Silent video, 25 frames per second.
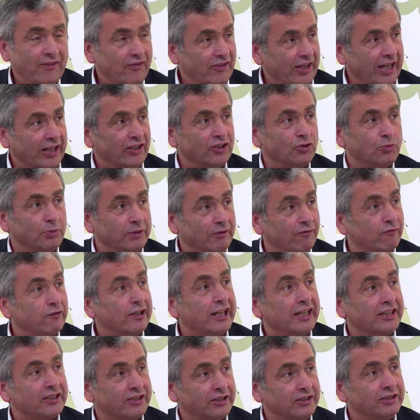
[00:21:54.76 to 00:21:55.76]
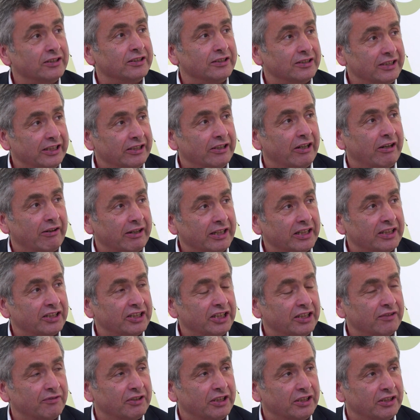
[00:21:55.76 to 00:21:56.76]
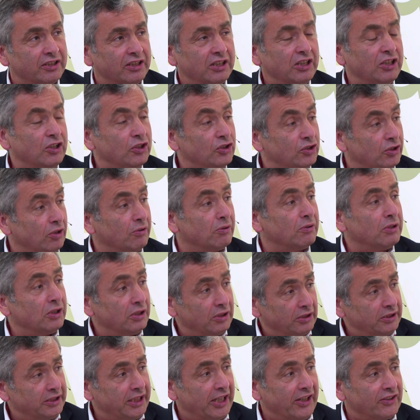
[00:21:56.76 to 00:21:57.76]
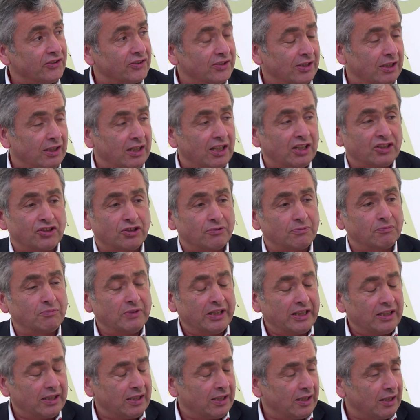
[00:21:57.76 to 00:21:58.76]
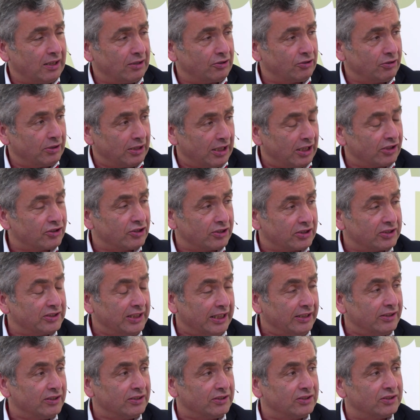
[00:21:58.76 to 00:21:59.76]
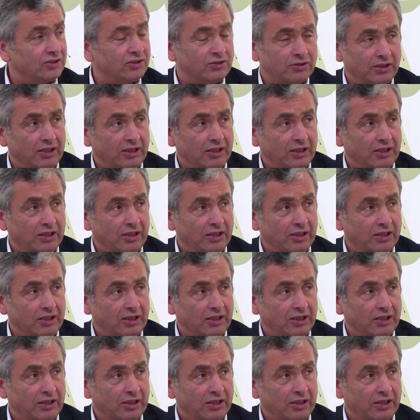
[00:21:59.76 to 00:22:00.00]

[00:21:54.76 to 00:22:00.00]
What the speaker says: That is reflected in our activity. So, yes, to a large extent, it's